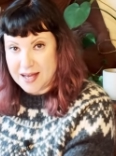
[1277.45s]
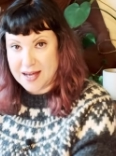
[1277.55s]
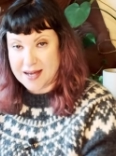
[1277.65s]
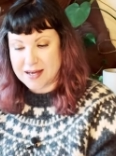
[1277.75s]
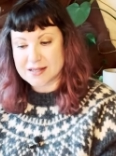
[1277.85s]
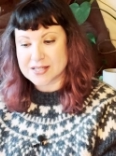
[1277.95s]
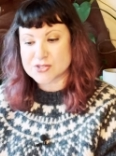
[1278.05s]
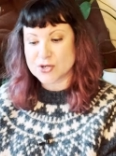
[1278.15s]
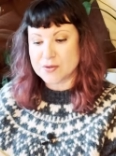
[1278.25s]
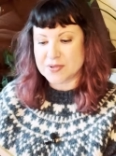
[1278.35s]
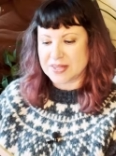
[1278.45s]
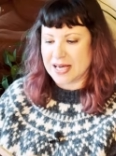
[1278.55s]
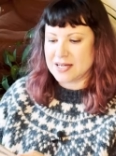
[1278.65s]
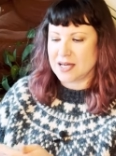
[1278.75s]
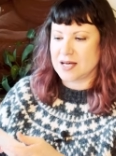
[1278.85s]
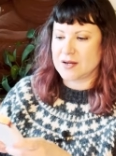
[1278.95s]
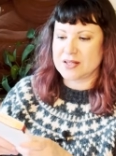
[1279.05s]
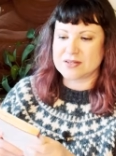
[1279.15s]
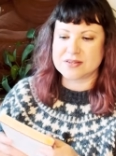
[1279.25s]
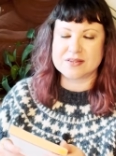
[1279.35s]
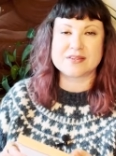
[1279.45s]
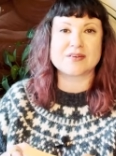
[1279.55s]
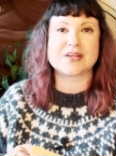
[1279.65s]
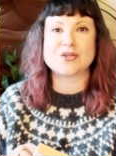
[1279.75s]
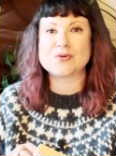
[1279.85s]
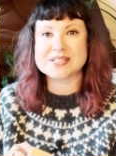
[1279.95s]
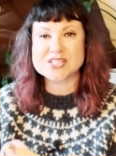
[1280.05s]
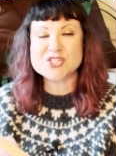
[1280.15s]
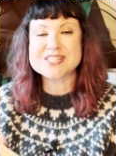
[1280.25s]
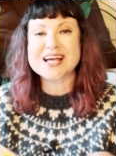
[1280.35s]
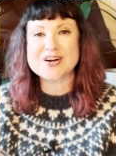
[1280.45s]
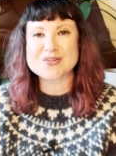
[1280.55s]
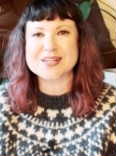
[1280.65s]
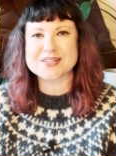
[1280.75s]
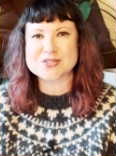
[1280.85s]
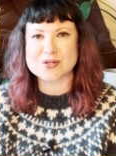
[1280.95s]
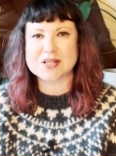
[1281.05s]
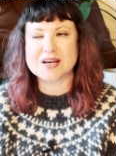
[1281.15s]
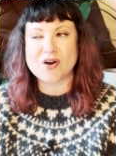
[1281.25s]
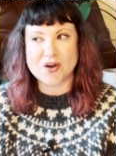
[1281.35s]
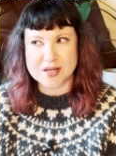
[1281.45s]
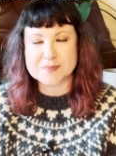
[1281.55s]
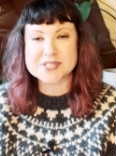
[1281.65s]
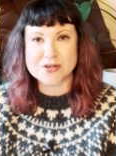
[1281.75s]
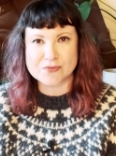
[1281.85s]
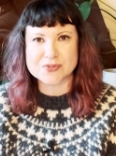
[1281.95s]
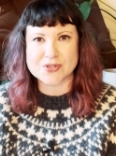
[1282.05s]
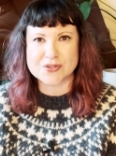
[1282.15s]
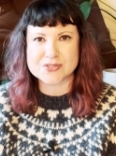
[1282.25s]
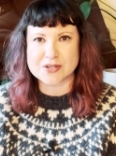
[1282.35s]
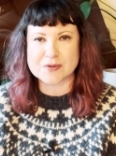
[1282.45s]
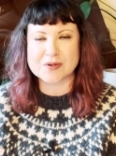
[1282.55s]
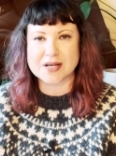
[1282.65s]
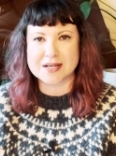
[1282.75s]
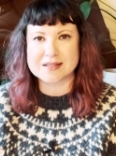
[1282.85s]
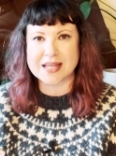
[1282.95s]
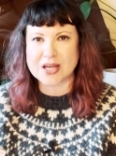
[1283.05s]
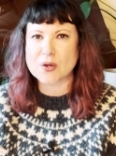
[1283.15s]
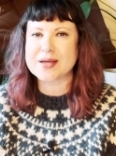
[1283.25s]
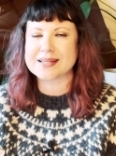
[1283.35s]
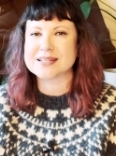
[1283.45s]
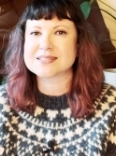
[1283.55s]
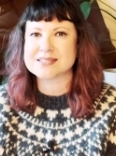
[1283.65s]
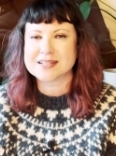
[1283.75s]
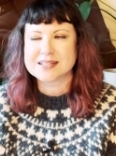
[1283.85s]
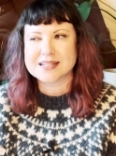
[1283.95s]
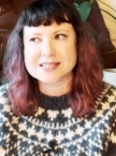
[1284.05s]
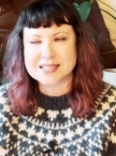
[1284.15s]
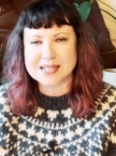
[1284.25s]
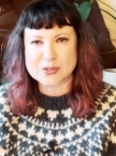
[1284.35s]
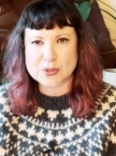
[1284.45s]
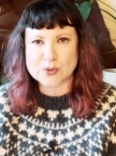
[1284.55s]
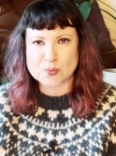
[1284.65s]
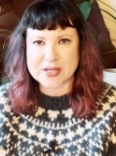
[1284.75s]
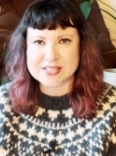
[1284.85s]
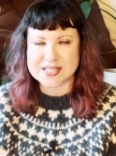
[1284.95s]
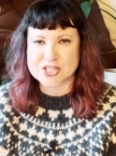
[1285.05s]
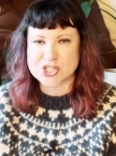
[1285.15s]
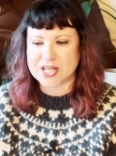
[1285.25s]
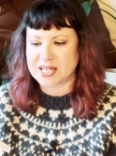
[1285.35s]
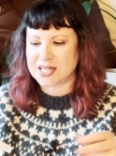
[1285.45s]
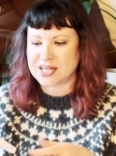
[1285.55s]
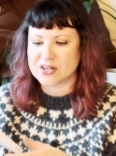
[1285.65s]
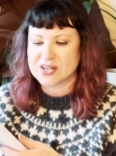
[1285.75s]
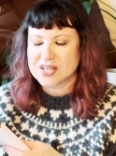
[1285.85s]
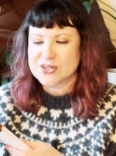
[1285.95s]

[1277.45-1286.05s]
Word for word: Uh, let's start with that. Uh, you could just tell that Zola himself was also uh, like, okay, let's let's get a little ray of sunshine in here.